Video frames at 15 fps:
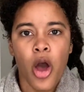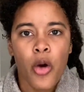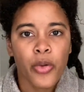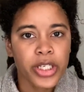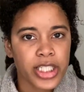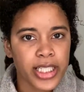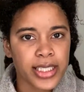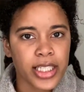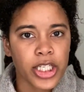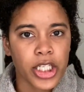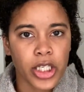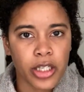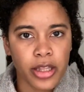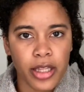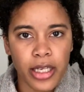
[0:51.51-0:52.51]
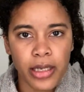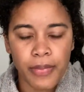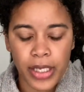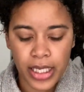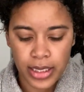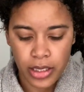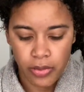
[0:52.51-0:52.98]
which is a good thing
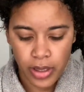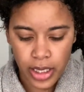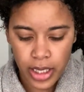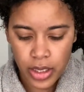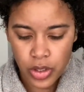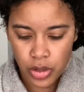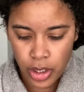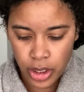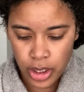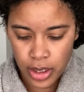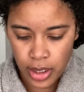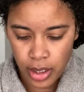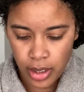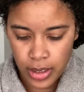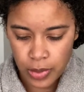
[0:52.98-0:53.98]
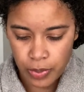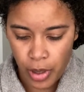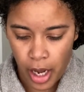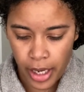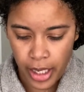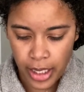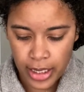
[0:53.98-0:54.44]
because I read the instructions on this
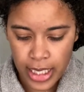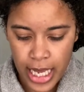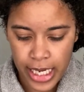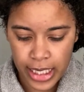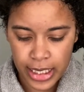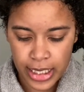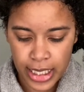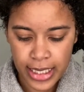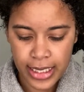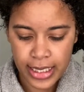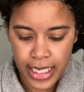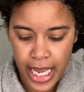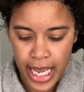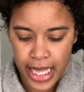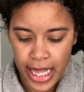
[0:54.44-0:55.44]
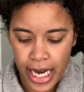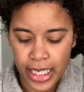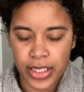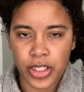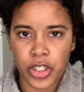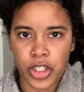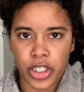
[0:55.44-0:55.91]
product and it does say that
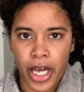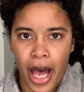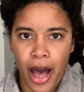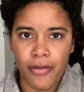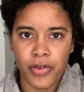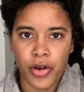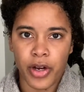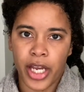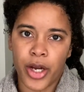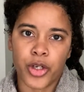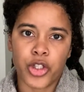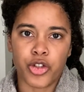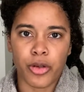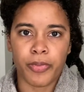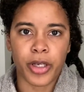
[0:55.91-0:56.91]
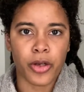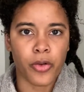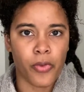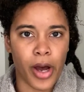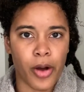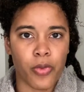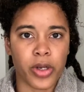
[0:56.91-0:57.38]
it's good to have your hair dripping
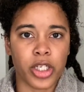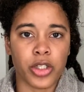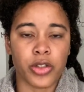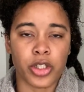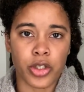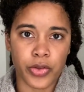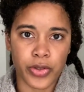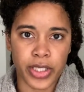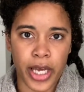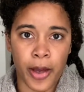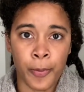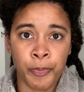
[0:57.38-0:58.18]
wet when you use it.